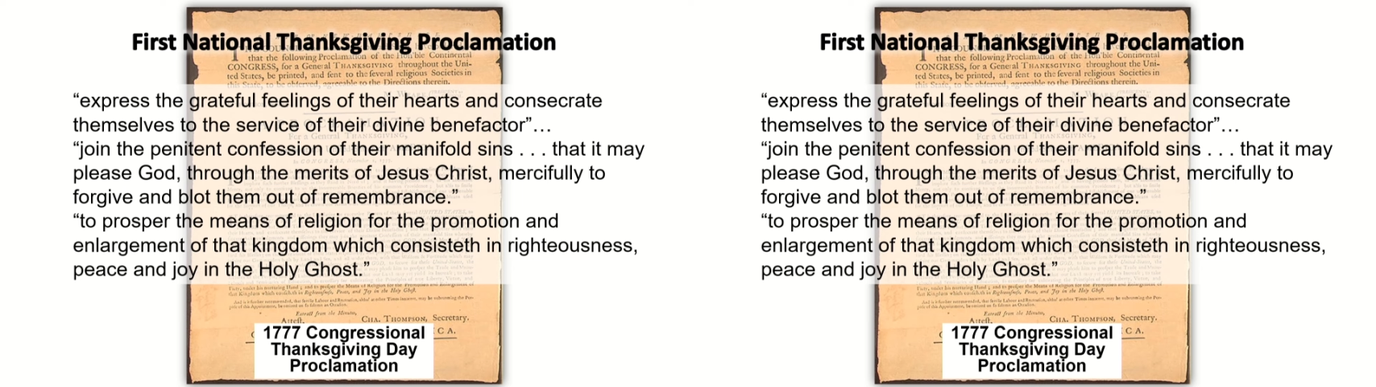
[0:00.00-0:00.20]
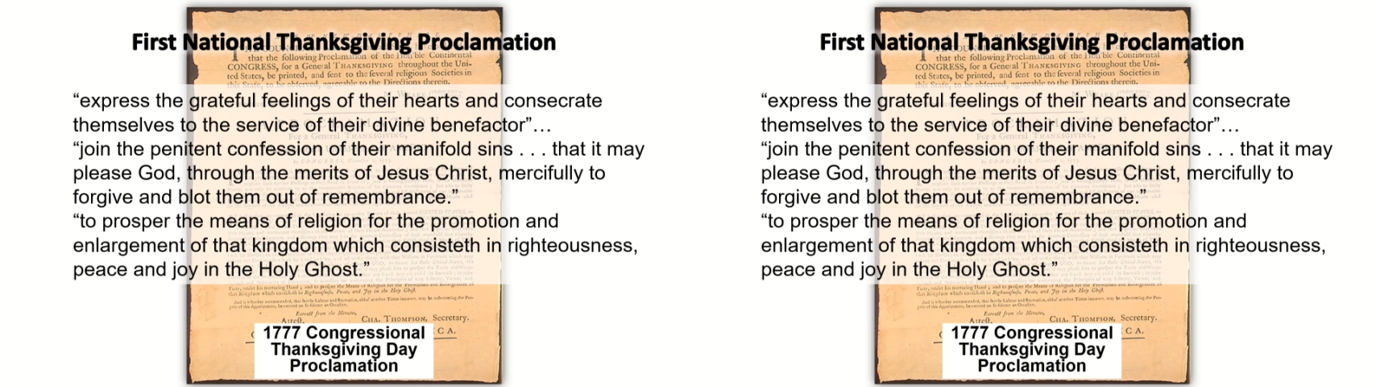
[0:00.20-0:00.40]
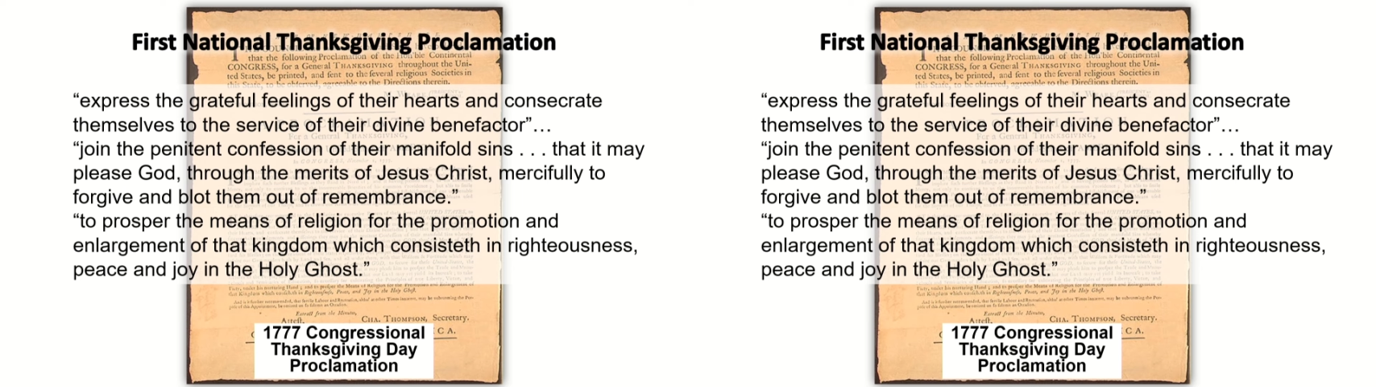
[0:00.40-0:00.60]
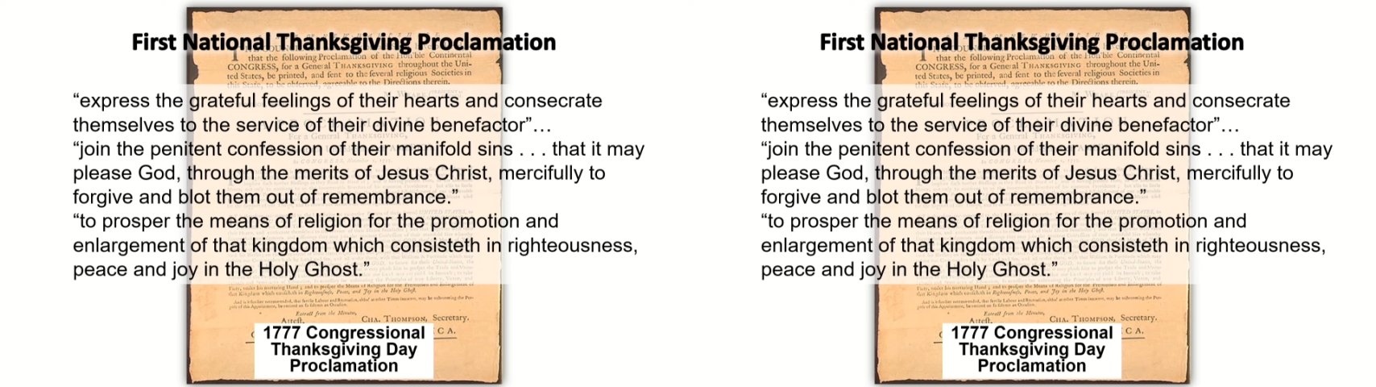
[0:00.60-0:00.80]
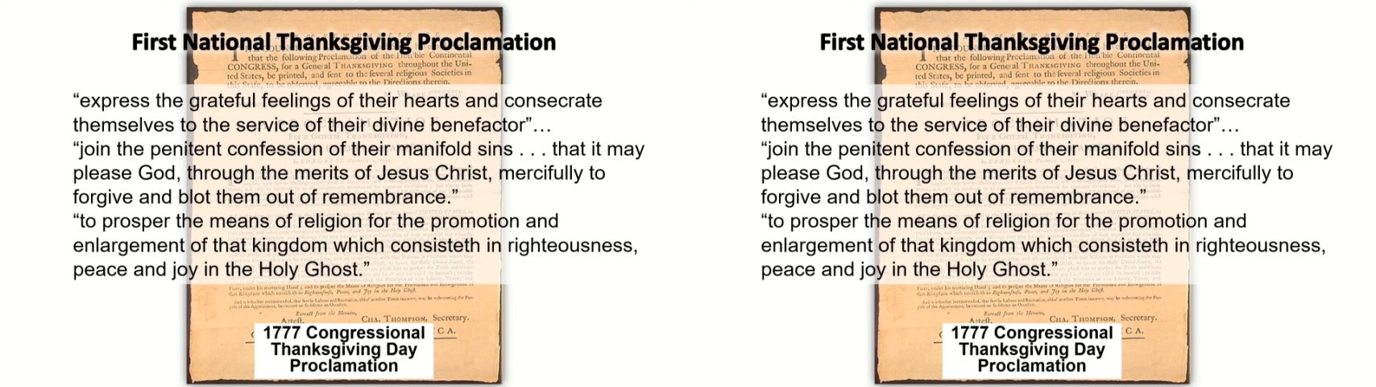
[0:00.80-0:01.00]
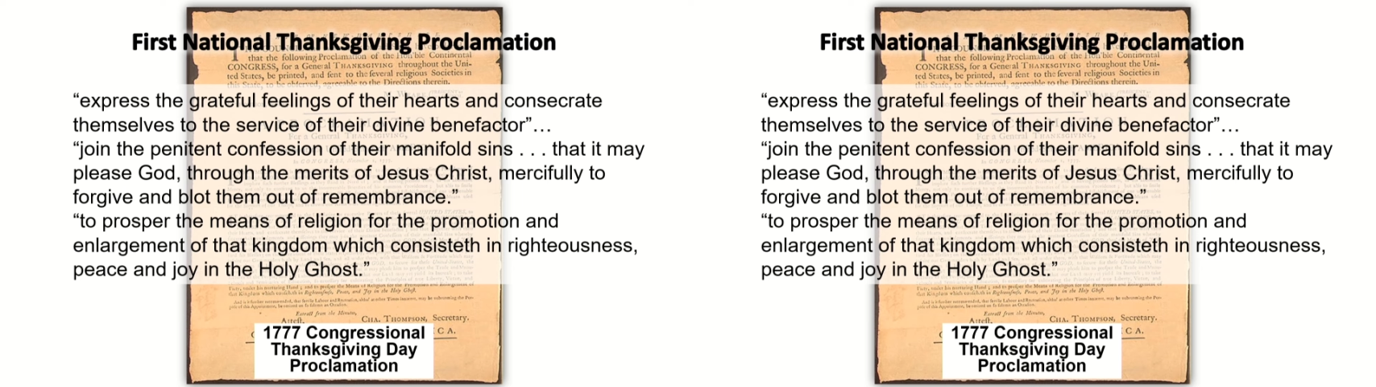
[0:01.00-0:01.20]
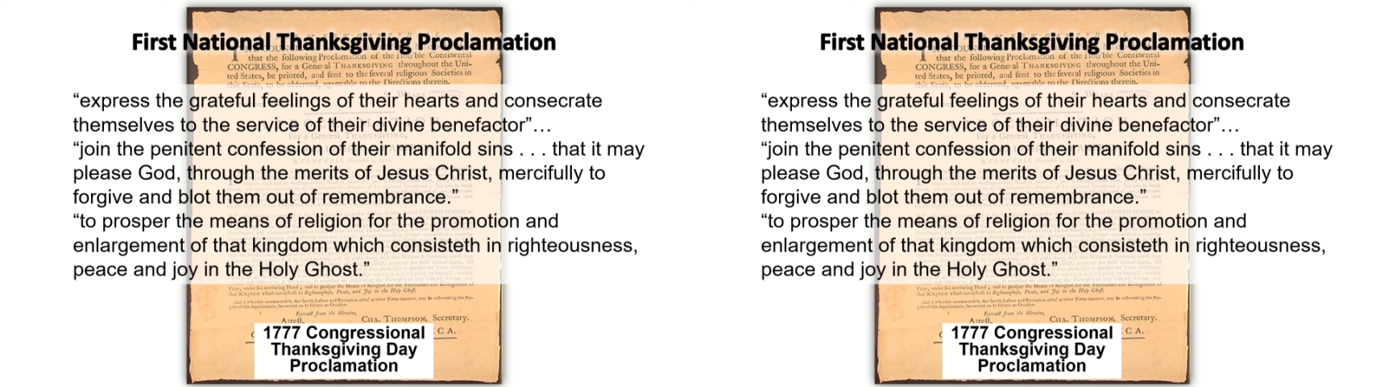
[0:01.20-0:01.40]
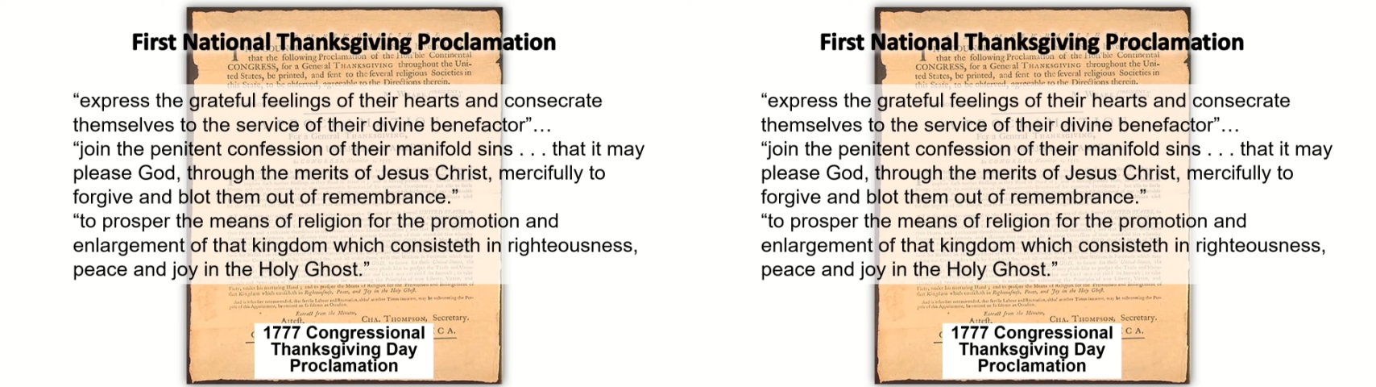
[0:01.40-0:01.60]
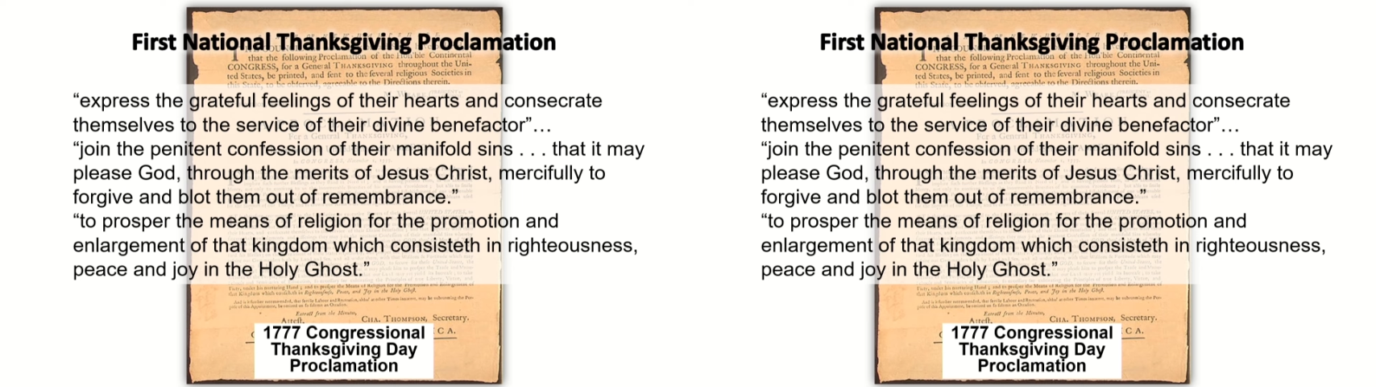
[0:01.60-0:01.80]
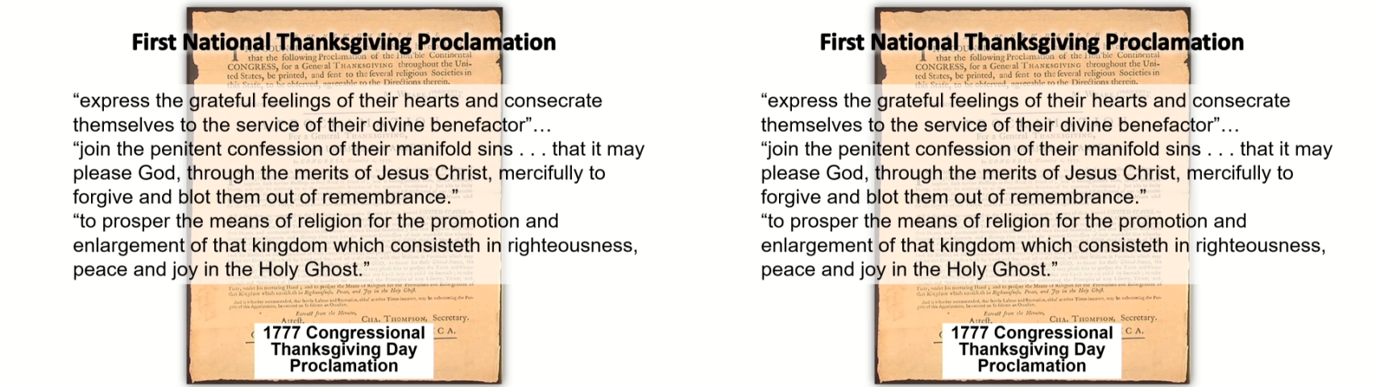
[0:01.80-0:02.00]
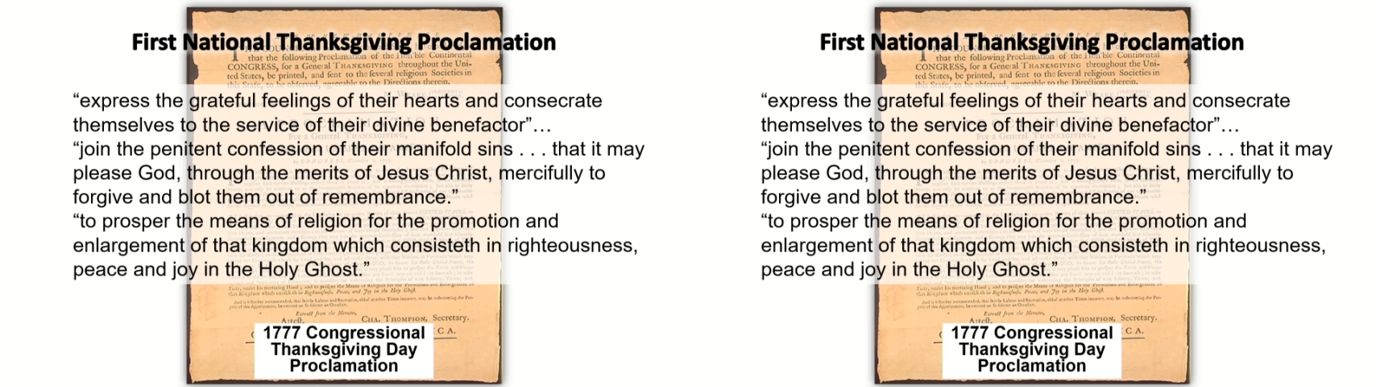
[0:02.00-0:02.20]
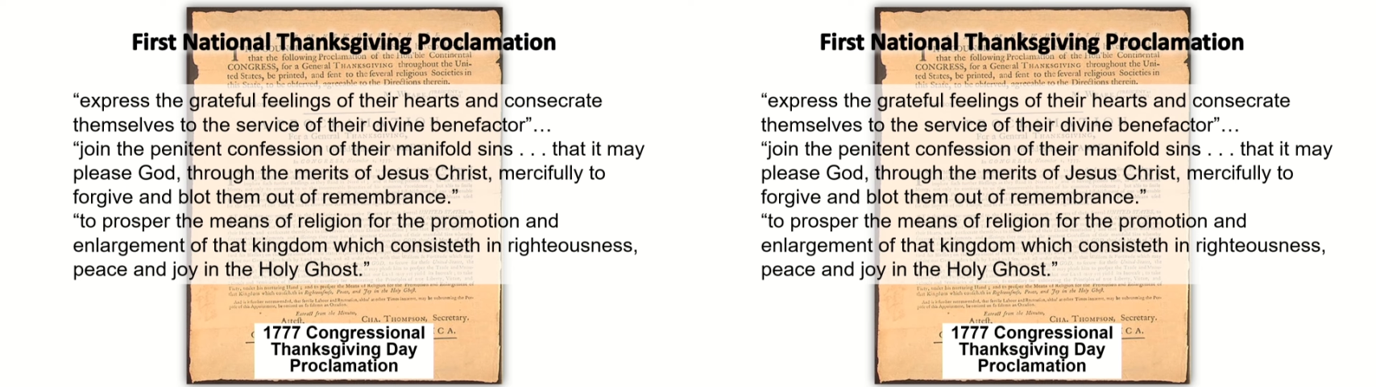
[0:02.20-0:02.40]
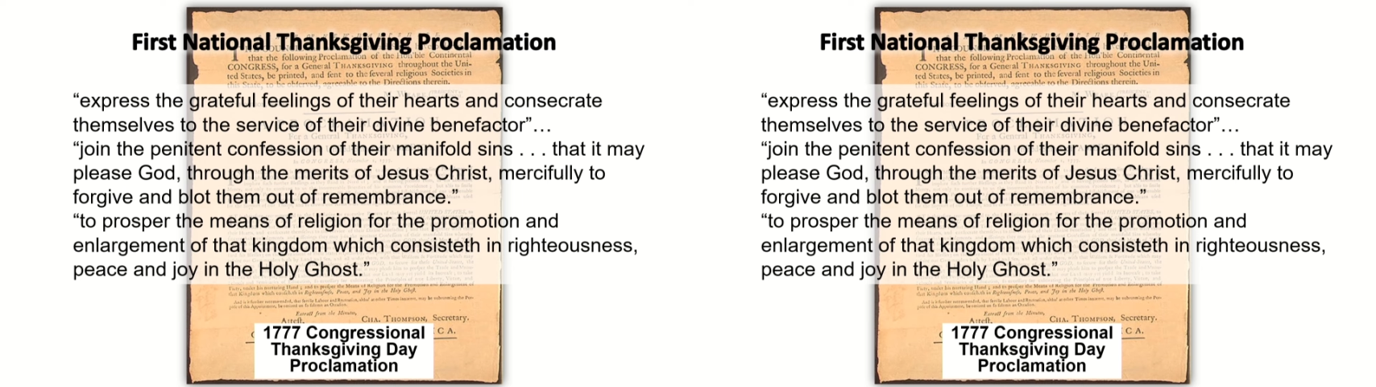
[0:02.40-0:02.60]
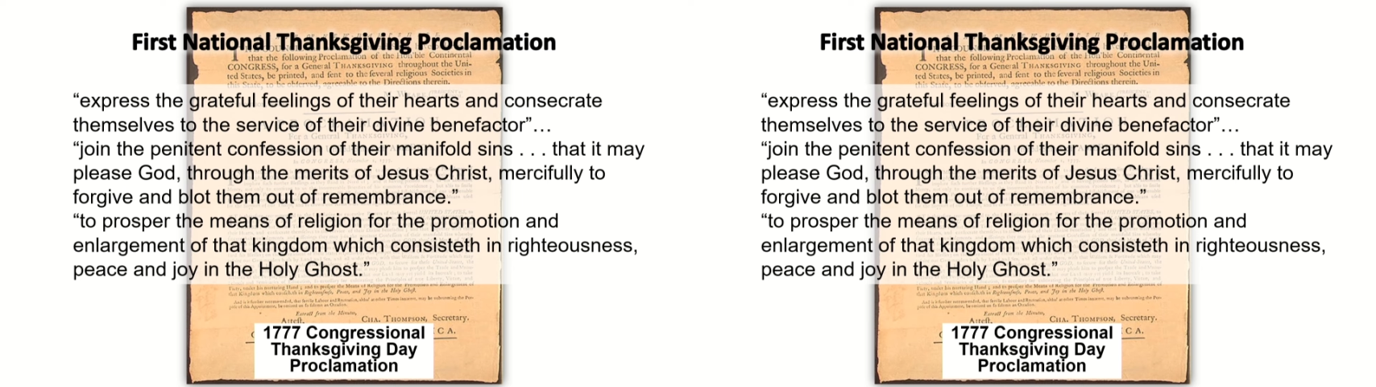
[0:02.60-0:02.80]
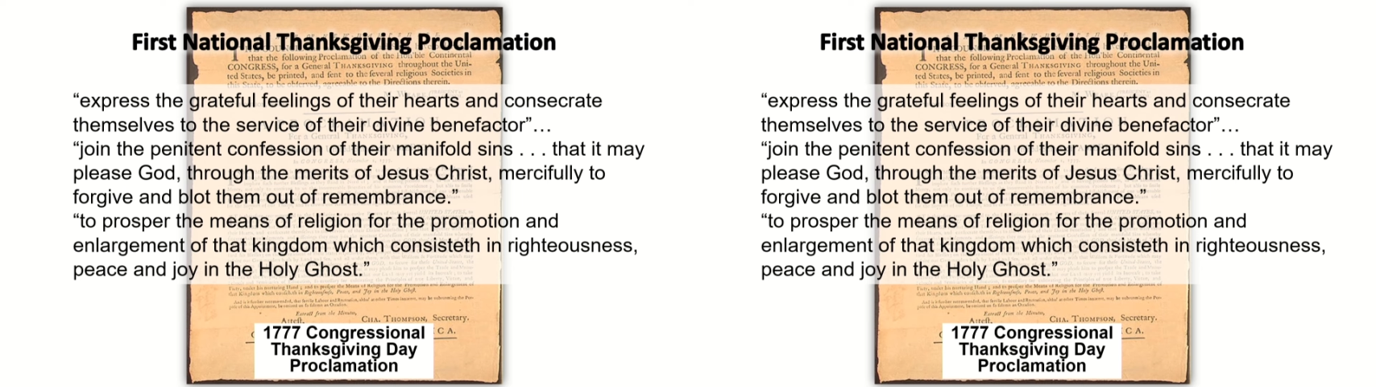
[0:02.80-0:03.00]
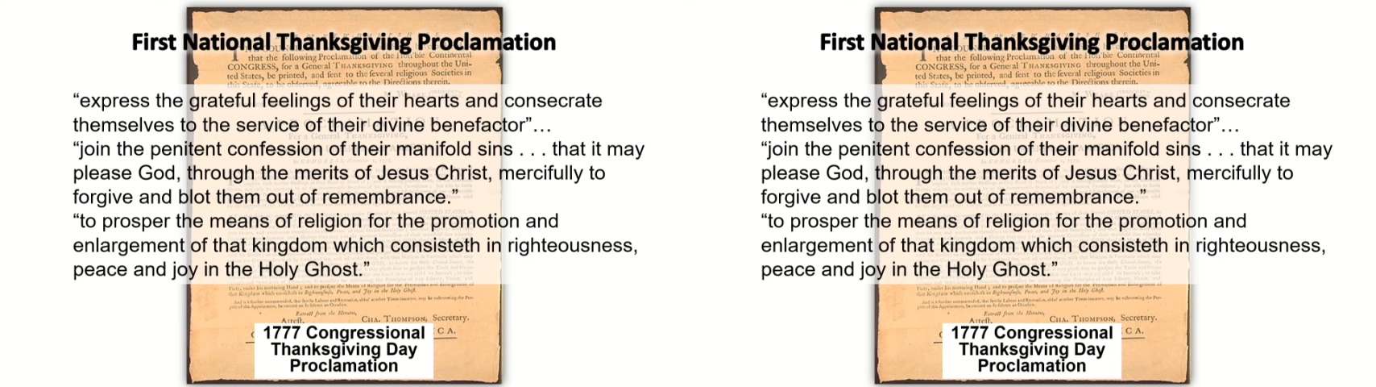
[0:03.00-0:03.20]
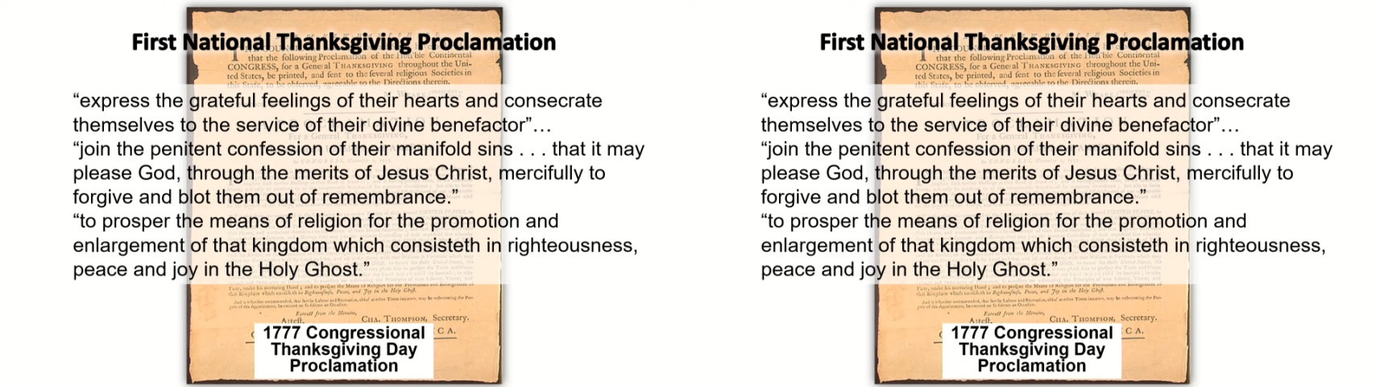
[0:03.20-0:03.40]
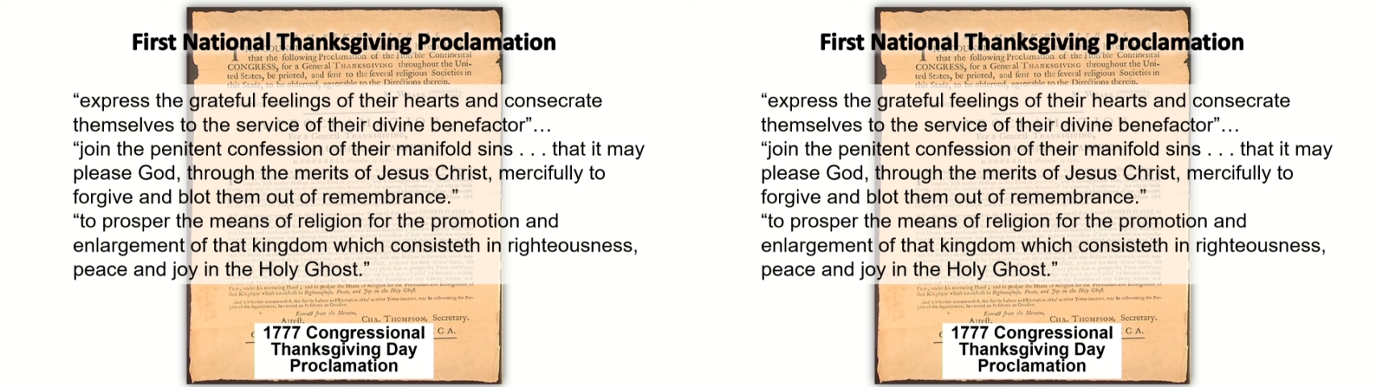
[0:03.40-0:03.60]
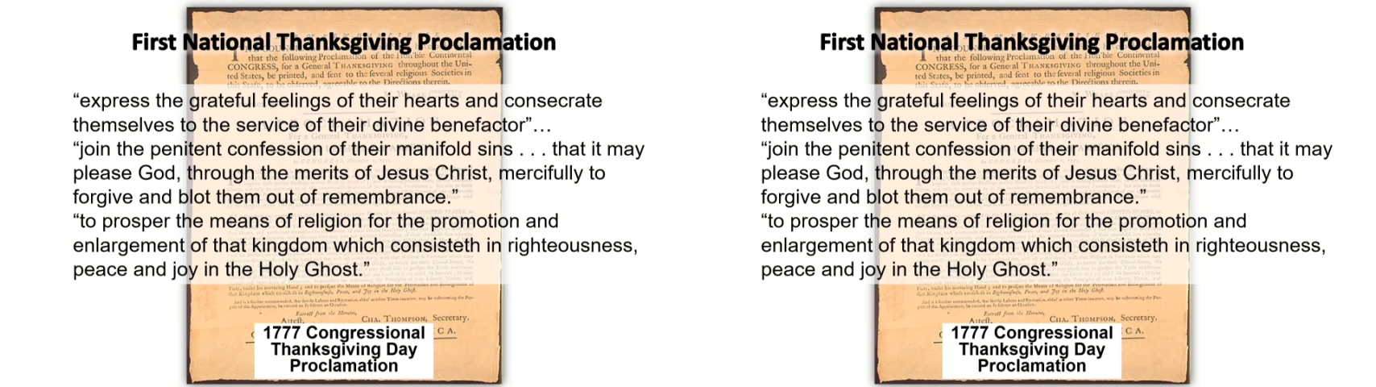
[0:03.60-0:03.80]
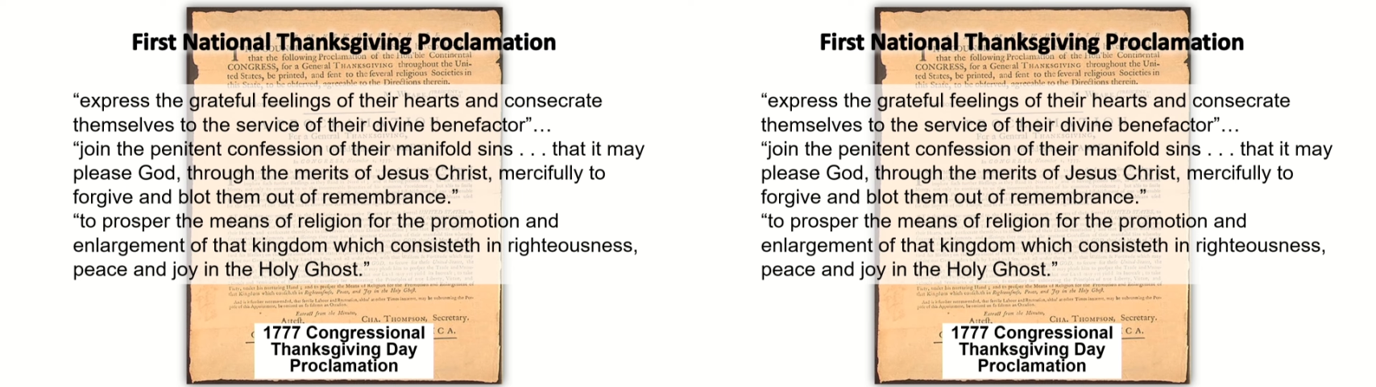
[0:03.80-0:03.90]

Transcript: [unreadable: no face in view]